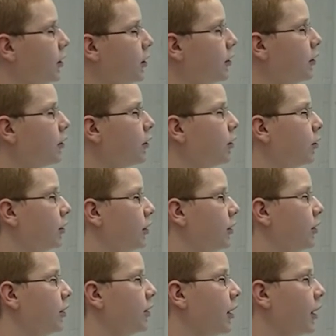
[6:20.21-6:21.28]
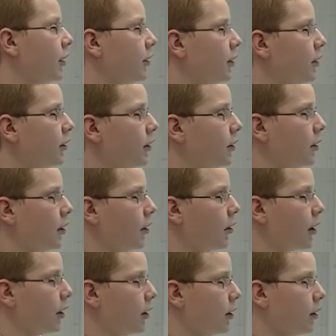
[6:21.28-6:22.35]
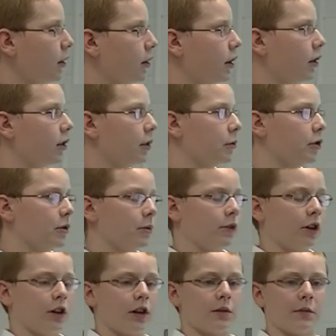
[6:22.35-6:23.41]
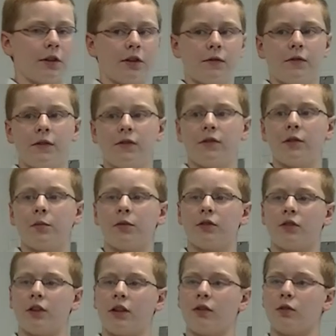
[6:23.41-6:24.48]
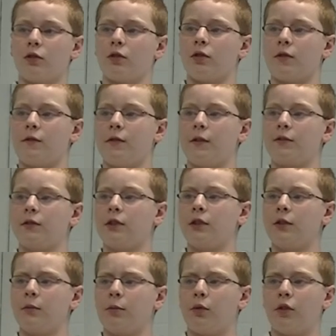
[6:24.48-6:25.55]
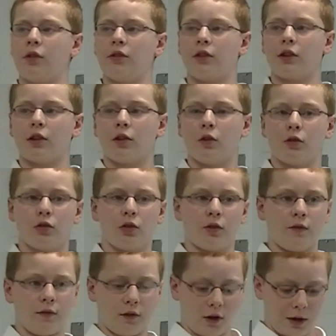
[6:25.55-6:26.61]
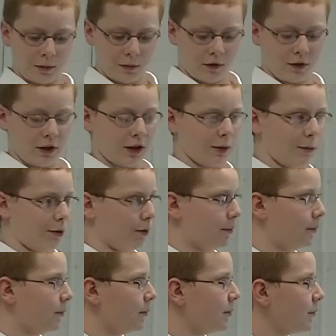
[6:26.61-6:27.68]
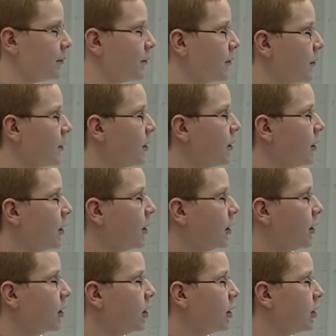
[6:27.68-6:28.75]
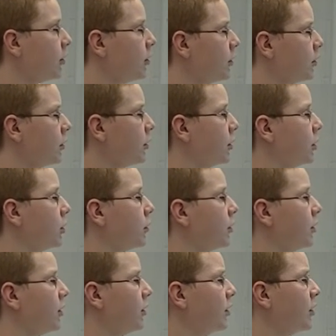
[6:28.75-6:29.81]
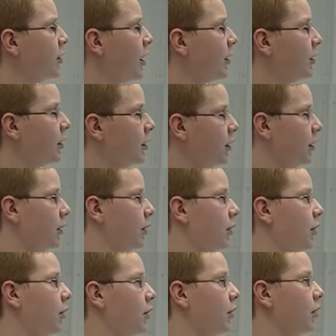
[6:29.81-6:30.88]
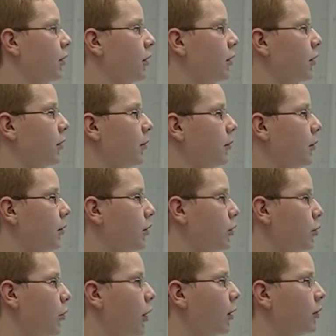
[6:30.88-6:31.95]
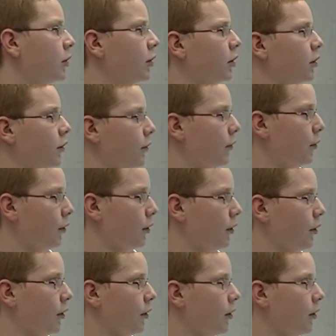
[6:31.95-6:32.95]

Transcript: Here you can see that. Okay, next I'm going to be talking about 15%, or the 15 points that go to the frame of the animal. Here you can see that you want for